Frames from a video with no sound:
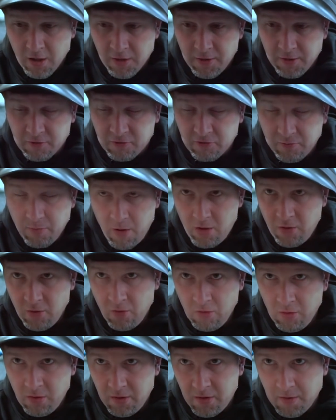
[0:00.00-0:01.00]
The small
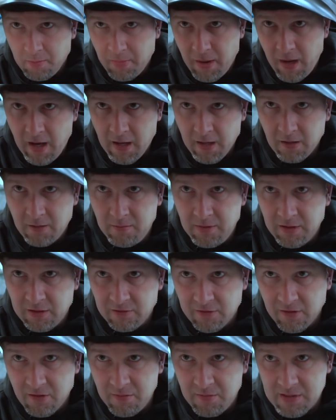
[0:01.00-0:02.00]
hole in the bottom
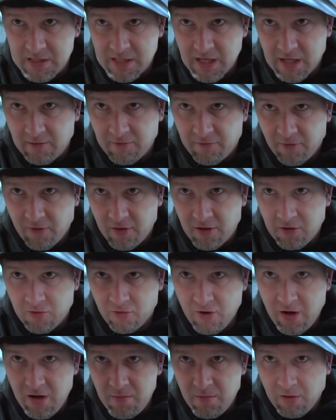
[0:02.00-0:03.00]
is going to be set up for our
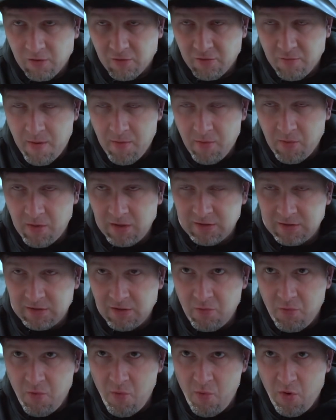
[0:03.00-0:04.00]
drain. Because remember when I
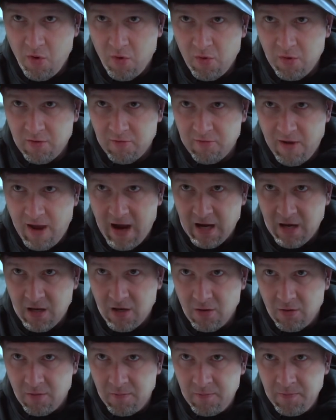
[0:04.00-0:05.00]
said when we go into
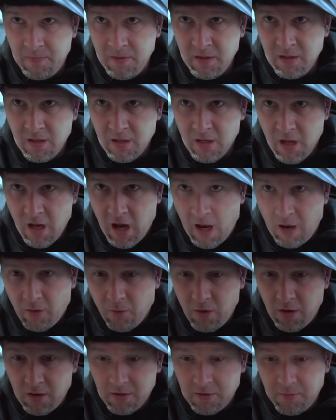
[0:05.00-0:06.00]
vacuum, I
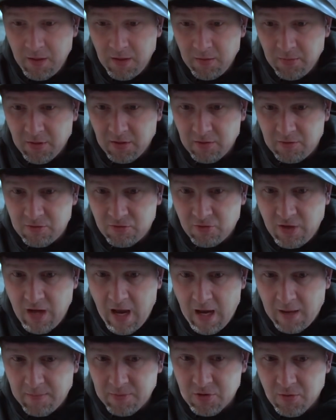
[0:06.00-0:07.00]
want to be able to
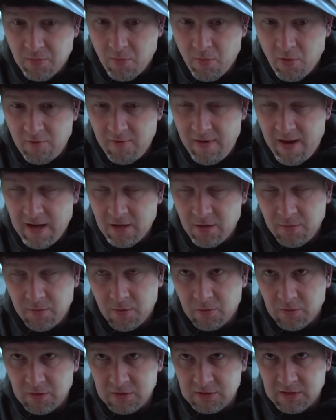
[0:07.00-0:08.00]
capture more vacuum
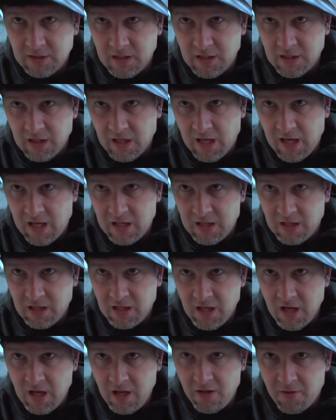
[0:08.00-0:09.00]
in one side of the can than
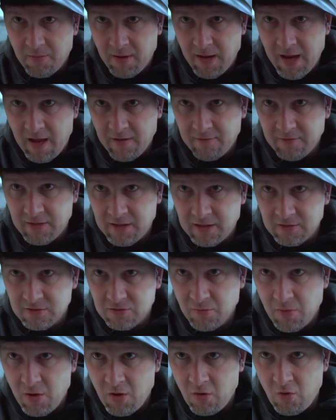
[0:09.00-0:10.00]
the other. By having that
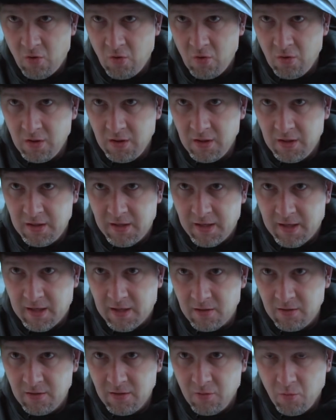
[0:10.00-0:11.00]
small hole in
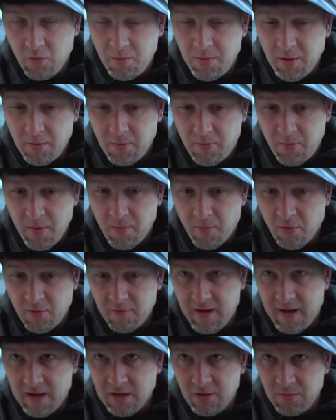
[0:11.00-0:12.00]
there, we'll be able to put more
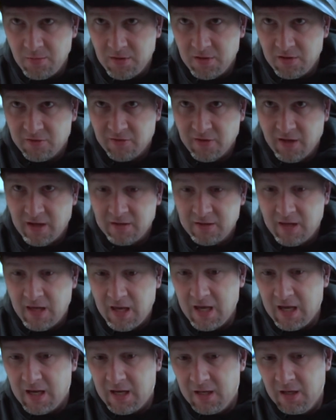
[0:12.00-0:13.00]
vacuum in this side
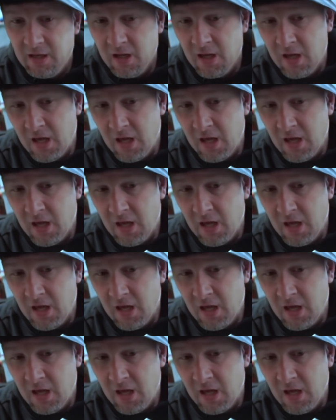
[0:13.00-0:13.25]
can.